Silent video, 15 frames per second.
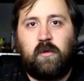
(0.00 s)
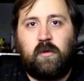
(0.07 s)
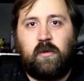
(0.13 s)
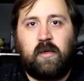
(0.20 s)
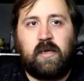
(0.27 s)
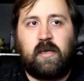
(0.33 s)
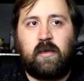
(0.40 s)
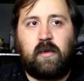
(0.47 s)

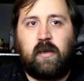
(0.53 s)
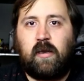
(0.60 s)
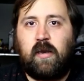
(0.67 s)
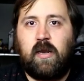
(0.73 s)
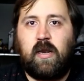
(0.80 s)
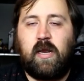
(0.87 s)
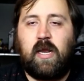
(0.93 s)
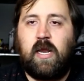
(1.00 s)
Like
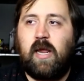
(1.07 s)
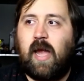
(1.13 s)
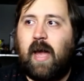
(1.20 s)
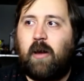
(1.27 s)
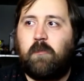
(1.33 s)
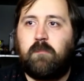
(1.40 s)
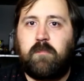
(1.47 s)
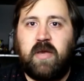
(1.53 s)
he
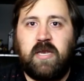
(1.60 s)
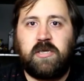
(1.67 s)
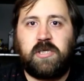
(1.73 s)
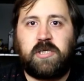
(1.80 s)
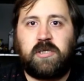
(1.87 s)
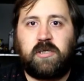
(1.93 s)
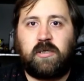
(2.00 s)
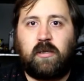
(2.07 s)

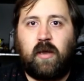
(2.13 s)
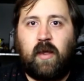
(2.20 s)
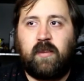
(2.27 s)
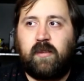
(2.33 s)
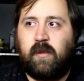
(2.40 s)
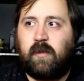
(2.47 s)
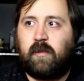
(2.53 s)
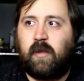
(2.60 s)
outbenched, I
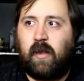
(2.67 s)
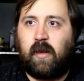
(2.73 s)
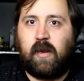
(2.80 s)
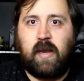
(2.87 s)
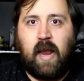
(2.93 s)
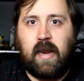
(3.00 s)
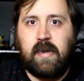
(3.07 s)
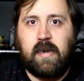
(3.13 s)
think, like
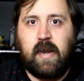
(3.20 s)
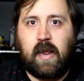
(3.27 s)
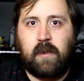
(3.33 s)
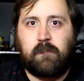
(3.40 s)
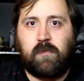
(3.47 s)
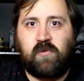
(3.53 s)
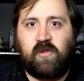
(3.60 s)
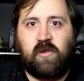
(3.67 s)

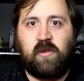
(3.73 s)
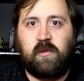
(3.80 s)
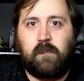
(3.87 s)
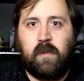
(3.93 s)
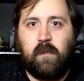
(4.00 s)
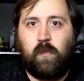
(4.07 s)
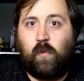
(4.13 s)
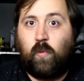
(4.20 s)
99% of the
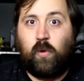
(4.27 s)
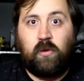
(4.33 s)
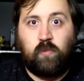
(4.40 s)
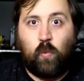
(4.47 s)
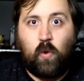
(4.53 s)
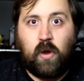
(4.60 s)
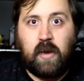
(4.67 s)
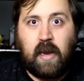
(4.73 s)
people with
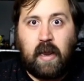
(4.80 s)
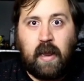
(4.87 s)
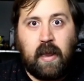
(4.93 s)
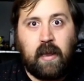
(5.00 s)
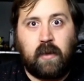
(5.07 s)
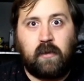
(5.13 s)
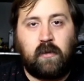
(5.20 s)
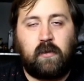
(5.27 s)
one
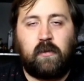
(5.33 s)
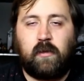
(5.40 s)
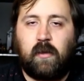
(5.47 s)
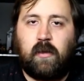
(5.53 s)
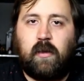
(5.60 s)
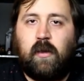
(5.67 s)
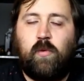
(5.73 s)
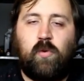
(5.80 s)
hand.
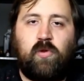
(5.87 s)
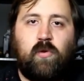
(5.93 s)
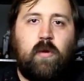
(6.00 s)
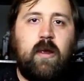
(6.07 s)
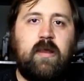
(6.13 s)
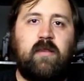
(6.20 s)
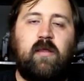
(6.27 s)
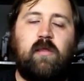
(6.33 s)
Like it was
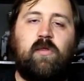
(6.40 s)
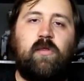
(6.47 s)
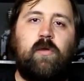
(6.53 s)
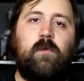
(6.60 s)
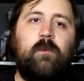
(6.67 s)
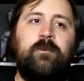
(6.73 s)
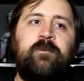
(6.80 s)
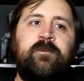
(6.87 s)
crazy.
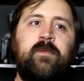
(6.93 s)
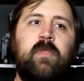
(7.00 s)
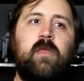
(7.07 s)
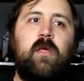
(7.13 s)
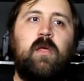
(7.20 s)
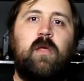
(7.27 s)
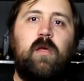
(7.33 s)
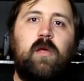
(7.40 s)
So,
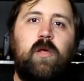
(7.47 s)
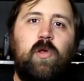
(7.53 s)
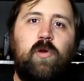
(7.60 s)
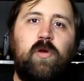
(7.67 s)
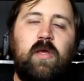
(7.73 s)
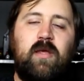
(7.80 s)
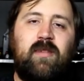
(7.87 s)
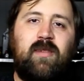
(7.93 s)
you know,
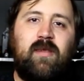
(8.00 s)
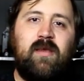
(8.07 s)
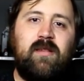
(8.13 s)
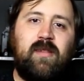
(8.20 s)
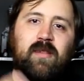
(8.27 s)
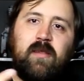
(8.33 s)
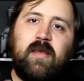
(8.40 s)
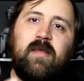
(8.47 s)
it's
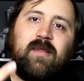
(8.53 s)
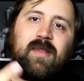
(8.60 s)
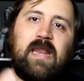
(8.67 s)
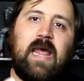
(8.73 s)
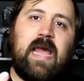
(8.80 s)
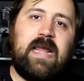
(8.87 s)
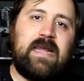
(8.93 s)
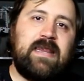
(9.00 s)
it's things
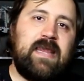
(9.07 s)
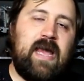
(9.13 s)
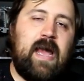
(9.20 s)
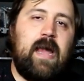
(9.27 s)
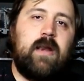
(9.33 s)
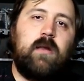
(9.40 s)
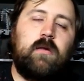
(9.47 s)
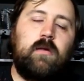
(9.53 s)
like that